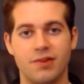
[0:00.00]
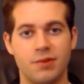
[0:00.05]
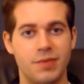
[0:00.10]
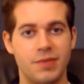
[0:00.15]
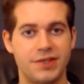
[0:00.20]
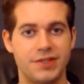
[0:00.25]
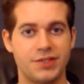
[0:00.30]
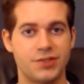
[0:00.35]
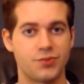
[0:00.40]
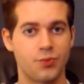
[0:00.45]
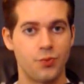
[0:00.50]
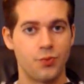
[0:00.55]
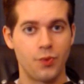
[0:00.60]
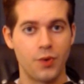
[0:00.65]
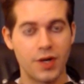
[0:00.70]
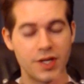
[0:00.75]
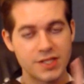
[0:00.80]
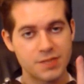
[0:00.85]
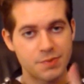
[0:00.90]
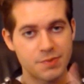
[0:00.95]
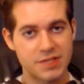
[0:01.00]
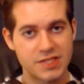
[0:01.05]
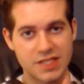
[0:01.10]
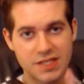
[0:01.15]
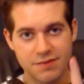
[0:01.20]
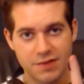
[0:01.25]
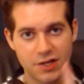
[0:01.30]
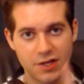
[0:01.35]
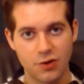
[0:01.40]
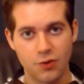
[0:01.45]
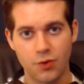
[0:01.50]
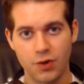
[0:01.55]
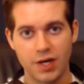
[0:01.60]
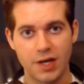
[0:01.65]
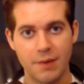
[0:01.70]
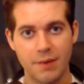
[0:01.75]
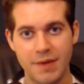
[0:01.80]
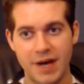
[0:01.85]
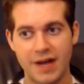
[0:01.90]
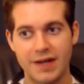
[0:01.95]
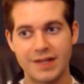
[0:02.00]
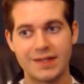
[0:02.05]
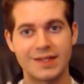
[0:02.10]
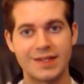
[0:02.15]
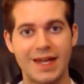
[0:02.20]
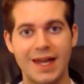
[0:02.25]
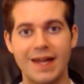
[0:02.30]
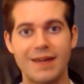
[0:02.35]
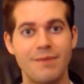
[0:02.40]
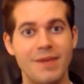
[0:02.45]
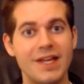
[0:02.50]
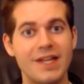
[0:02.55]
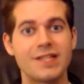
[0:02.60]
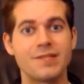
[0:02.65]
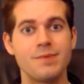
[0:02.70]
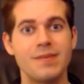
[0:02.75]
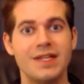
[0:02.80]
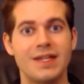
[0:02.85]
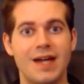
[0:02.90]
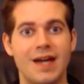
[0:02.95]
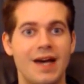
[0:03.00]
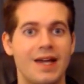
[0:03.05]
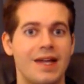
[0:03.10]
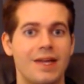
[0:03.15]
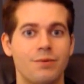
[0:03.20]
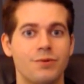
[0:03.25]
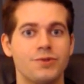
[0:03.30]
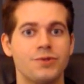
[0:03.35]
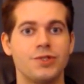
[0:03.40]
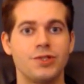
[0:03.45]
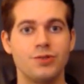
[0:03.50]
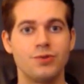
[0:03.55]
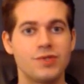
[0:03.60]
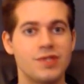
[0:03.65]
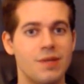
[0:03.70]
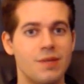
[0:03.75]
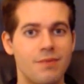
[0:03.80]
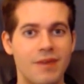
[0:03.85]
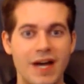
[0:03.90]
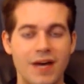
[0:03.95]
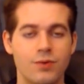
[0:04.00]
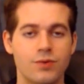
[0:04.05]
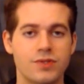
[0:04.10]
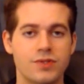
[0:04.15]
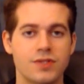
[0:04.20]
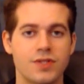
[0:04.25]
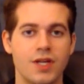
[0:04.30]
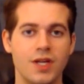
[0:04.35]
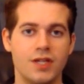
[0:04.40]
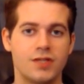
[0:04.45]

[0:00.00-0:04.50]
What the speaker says: but there's one specific quirk about it that makes me not able to use the mouse.